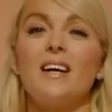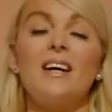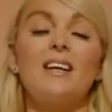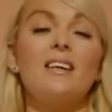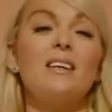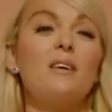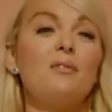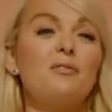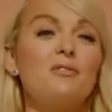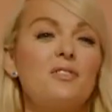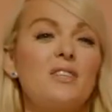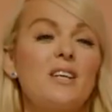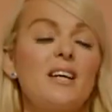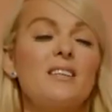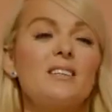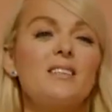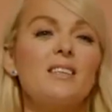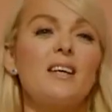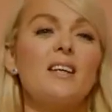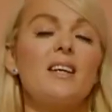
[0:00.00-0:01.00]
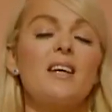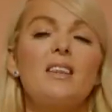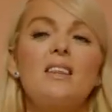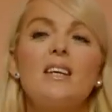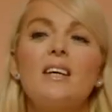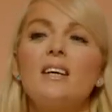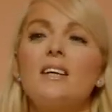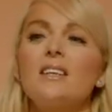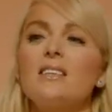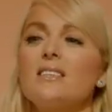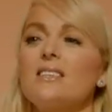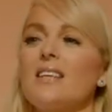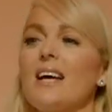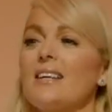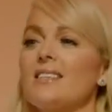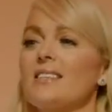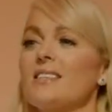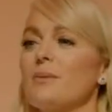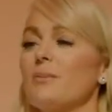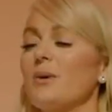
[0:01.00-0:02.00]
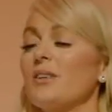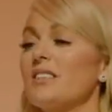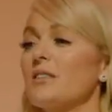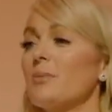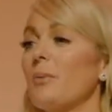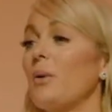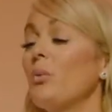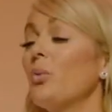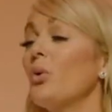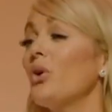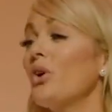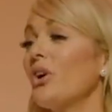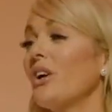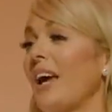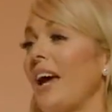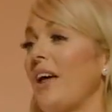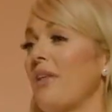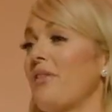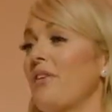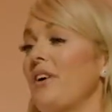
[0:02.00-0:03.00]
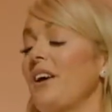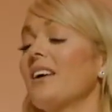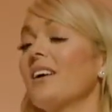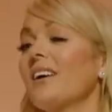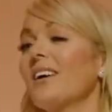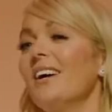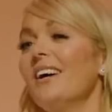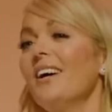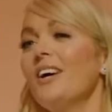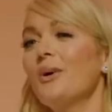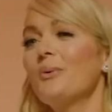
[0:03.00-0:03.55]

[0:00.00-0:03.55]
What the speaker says: I loved it, and I think it's testament to my work ethic,